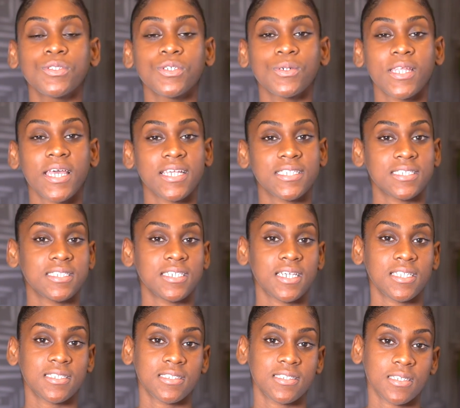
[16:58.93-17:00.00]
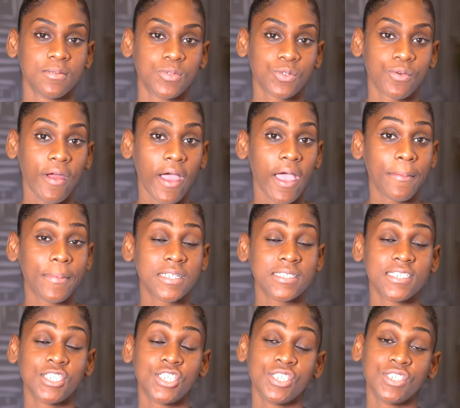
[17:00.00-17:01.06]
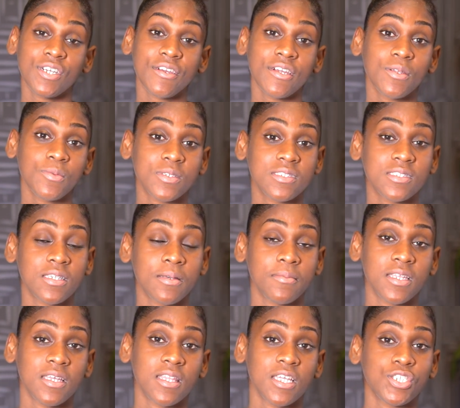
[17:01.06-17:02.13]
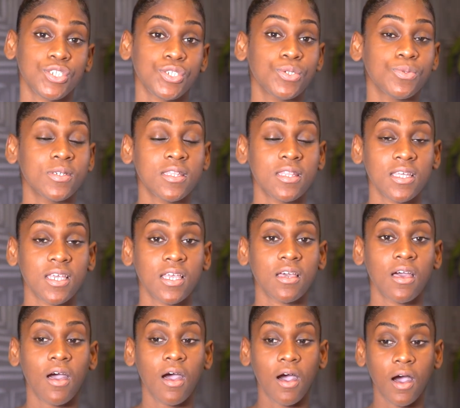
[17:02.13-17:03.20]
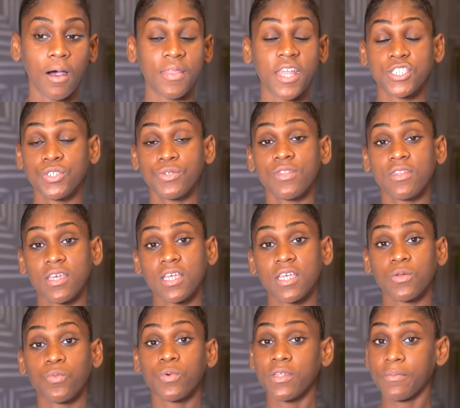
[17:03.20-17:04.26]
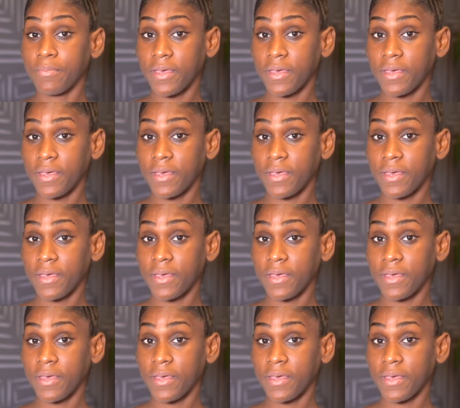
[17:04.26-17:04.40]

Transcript: Don't hesitate to subscribe and to share it with somebody that you would think it would